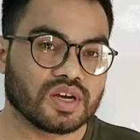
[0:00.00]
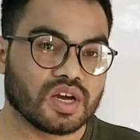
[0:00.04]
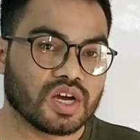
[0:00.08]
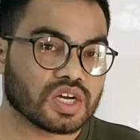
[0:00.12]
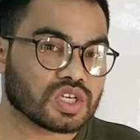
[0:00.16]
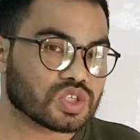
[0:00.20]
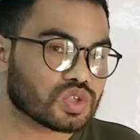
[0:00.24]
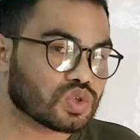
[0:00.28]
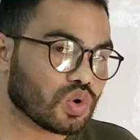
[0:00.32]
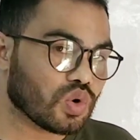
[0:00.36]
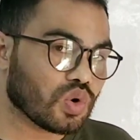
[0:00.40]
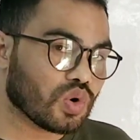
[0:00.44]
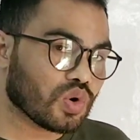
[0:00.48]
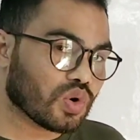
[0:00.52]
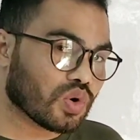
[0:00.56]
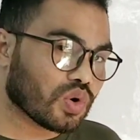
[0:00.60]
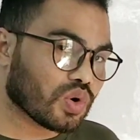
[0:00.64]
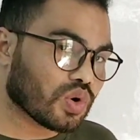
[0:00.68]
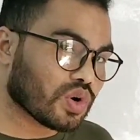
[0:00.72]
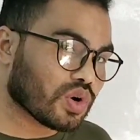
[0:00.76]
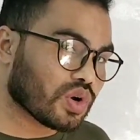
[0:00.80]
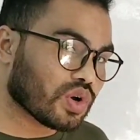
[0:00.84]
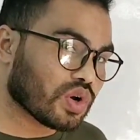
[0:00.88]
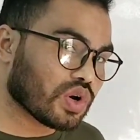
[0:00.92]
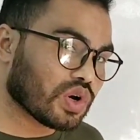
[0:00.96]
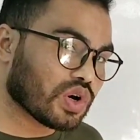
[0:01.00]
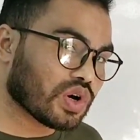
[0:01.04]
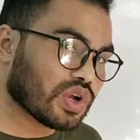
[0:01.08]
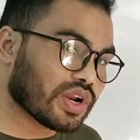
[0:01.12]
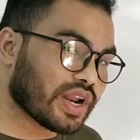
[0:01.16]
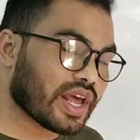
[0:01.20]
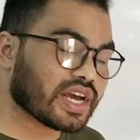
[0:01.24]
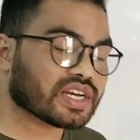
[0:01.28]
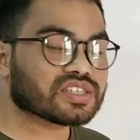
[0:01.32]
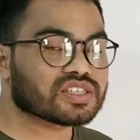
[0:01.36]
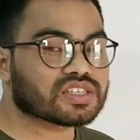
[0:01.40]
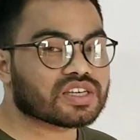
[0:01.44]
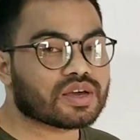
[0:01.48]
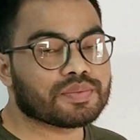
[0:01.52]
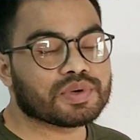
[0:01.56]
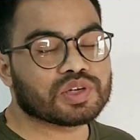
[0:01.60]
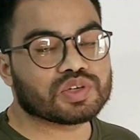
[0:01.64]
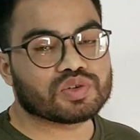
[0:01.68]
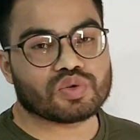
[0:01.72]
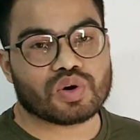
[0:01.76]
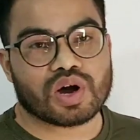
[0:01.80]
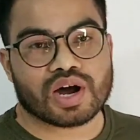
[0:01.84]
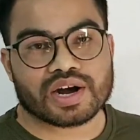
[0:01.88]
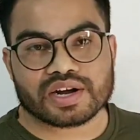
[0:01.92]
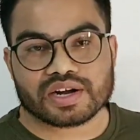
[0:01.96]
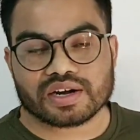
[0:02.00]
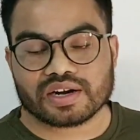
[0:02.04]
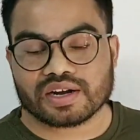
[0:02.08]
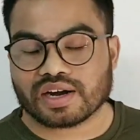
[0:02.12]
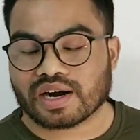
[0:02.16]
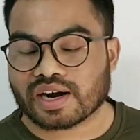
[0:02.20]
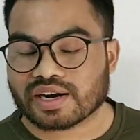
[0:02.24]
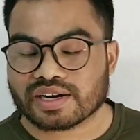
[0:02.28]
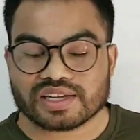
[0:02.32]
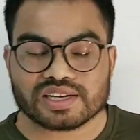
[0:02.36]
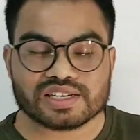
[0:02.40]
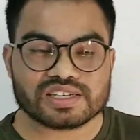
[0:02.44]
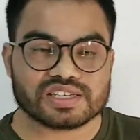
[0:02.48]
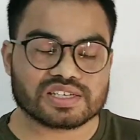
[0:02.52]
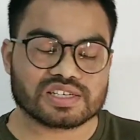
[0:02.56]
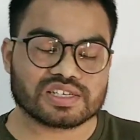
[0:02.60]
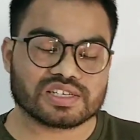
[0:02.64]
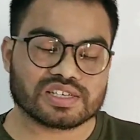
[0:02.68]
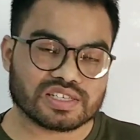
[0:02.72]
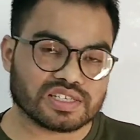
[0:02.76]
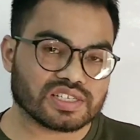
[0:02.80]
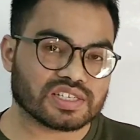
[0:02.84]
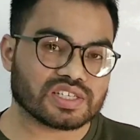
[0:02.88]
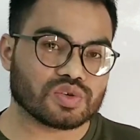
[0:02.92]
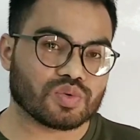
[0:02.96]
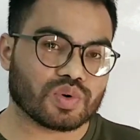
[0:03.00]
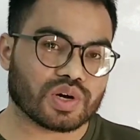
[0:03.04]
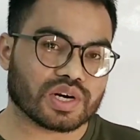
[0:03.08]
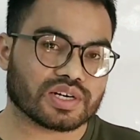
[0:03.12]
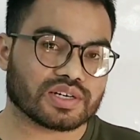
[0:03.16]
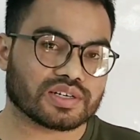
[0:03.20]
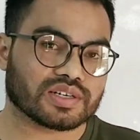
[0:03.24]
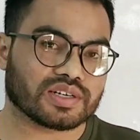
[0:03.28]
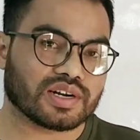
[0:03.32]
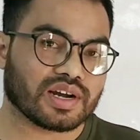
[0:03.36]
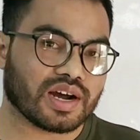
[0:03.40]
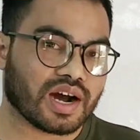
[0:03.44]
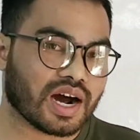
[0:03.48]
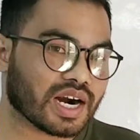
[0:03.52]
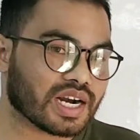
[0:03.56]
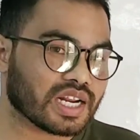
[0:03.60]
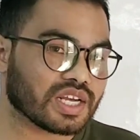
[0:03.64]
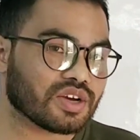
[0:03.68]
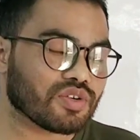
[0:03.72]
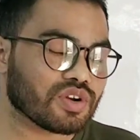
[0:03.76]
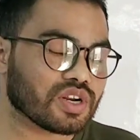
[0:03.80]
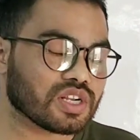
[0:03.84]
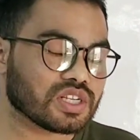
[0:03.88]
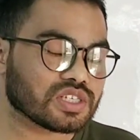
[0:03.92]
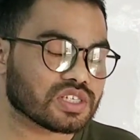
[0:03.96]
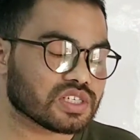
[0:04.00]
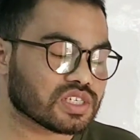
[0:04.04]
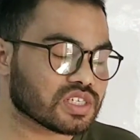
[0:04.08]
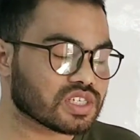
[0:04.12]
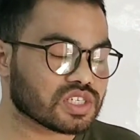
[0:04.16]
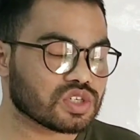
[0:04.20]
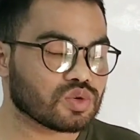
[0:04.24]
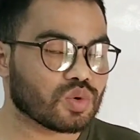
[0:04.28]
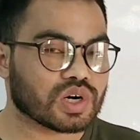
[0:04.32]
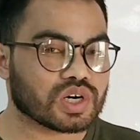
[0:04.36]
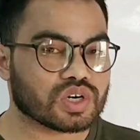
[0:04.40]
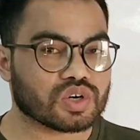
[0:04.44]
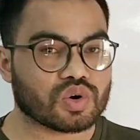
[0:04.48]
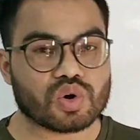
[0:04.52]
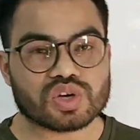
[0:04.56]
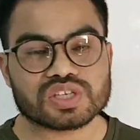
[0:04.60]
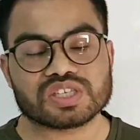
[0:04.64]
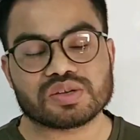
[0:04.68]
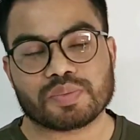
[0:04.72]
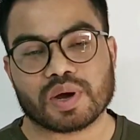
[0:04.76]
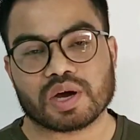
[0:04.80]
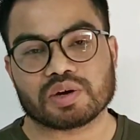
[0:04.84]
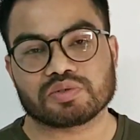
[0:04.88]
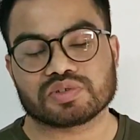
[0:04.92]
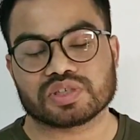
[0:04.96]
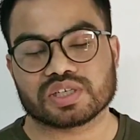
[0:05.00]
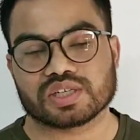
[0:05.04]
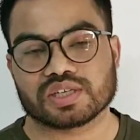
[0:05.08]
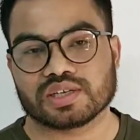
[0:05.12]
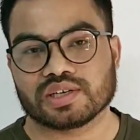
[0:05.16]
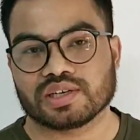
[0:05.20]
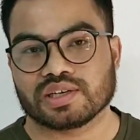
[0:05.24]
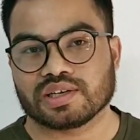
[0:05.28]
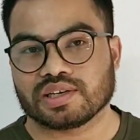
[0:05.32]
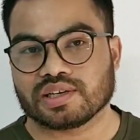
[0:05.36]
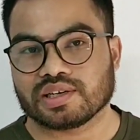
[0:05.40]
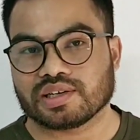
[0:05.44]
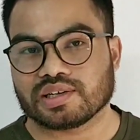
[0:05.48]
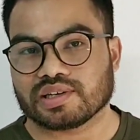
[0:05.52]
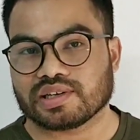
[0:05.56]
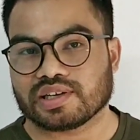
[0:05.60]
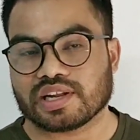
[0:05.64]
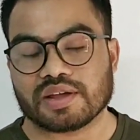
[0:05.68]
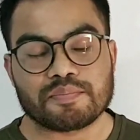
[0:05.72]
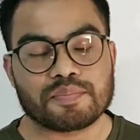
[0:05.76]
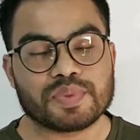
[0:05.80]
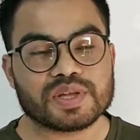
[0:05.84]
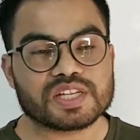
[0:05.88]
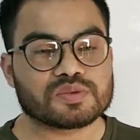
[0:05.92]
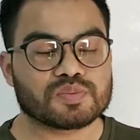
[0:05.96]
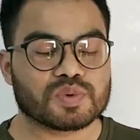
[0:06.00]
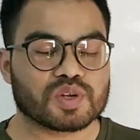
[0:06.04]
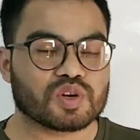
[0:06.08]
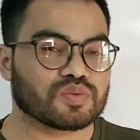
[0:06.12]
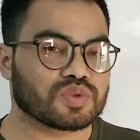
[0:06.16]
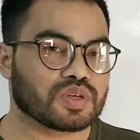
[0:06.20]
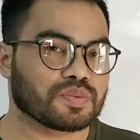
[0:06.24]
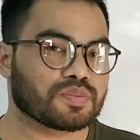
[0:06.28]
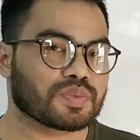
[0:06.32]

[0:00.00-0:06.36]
So, next coming to Article 61. Article 61 talks about the impeachment of the